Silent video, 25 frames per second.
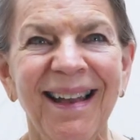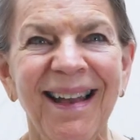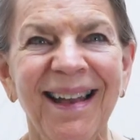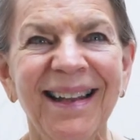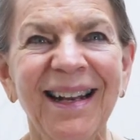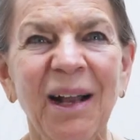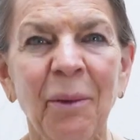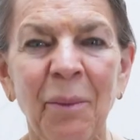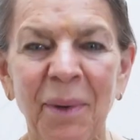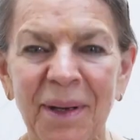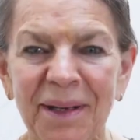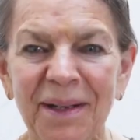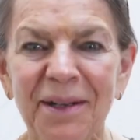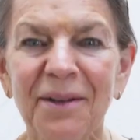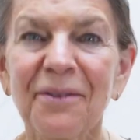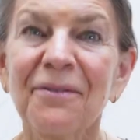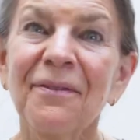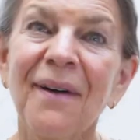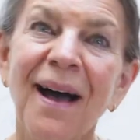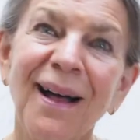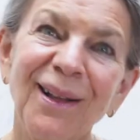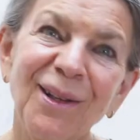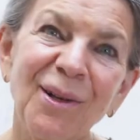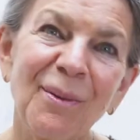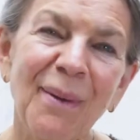And I wanted to
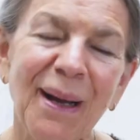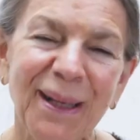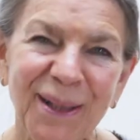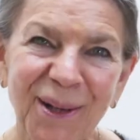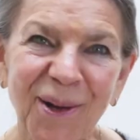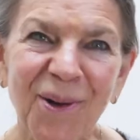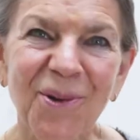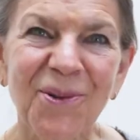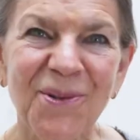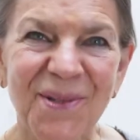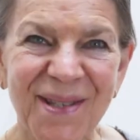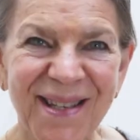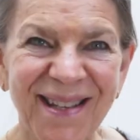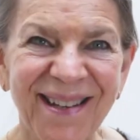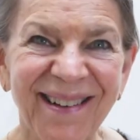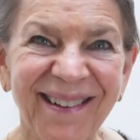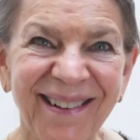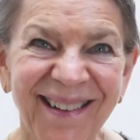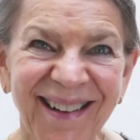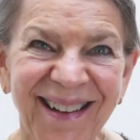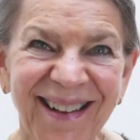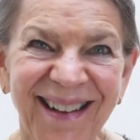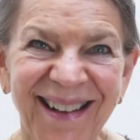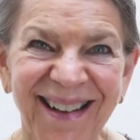follow my nose there.